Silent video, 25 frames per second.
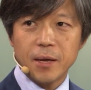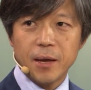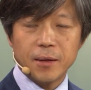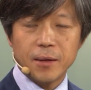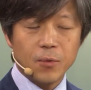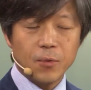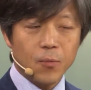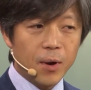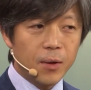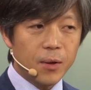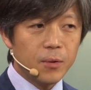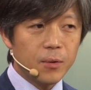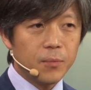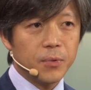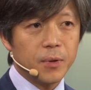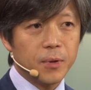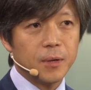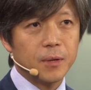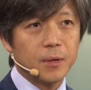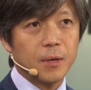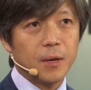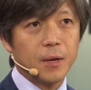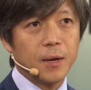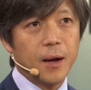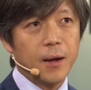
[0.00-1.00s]
and one of
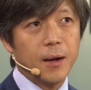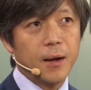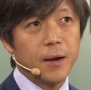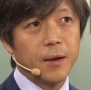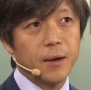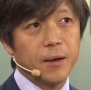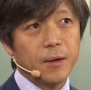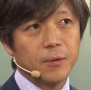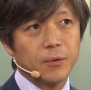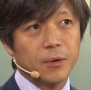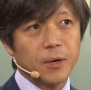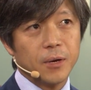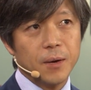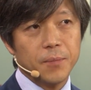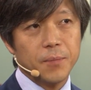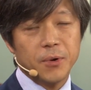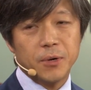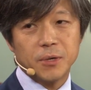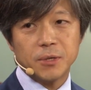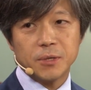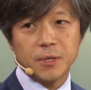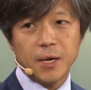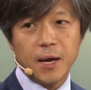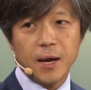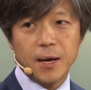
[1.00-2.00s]
the high-end
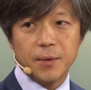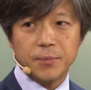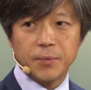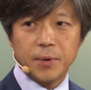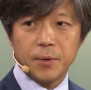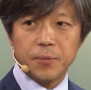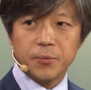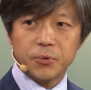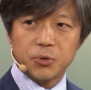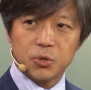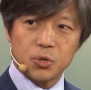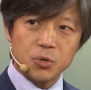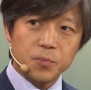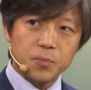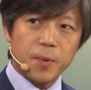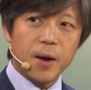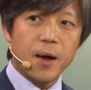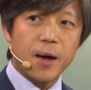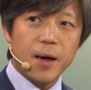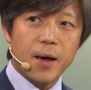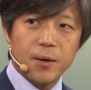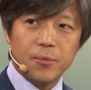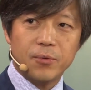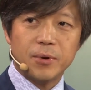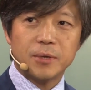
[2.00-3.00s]
cameras have a
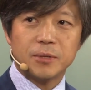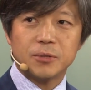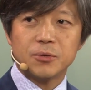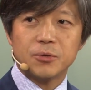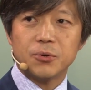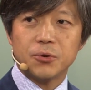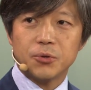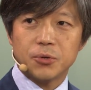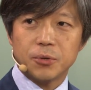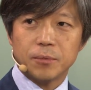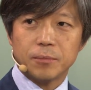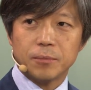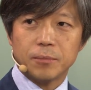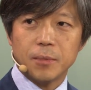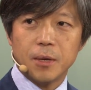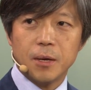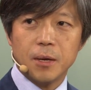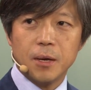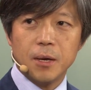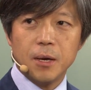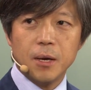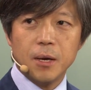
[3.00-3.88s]
super high resolution.